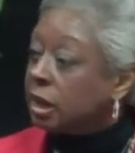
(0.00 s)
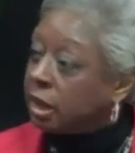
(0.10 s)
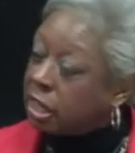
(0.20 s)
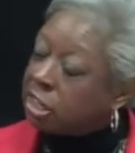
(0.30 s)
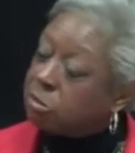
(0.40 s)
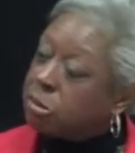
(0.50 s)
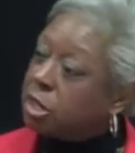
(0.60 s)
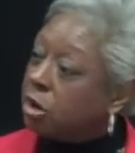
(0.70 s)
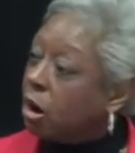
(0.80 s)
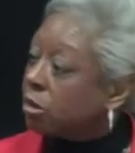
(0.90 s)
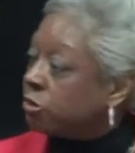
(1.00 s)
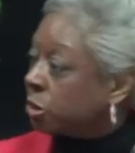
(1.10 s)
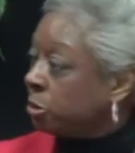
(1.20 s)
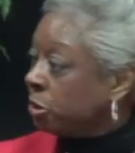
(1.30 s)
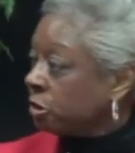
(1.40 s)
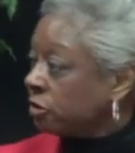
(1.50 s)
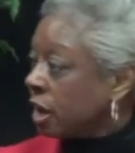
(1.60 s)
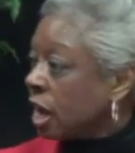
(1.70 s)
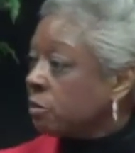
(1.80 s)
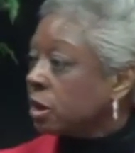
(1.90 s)
He'd be gone for a period of
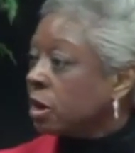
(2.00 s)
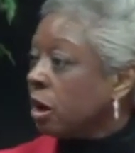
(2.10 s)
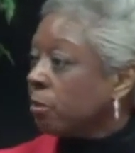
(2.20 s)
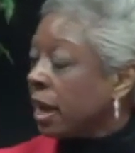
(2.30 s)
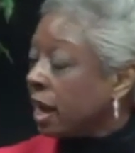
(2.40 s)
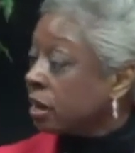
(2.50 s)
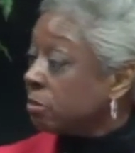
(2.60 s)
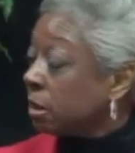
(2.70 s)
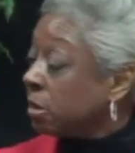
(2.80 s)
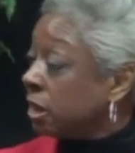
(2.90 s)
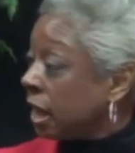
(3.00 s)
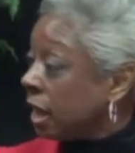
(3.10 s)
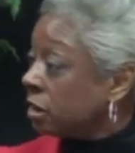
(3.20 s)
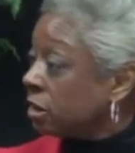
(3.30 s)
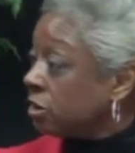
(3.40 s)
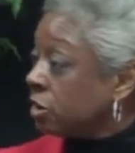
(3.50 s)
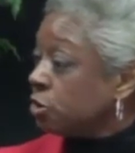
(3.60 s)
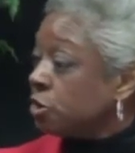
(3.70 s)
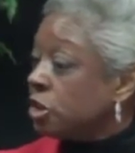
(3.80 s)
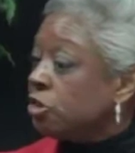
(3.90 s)
time and come back, and my mother had to
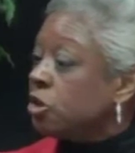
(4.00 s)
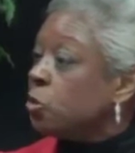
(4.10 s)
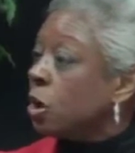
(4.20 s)
continue teaching.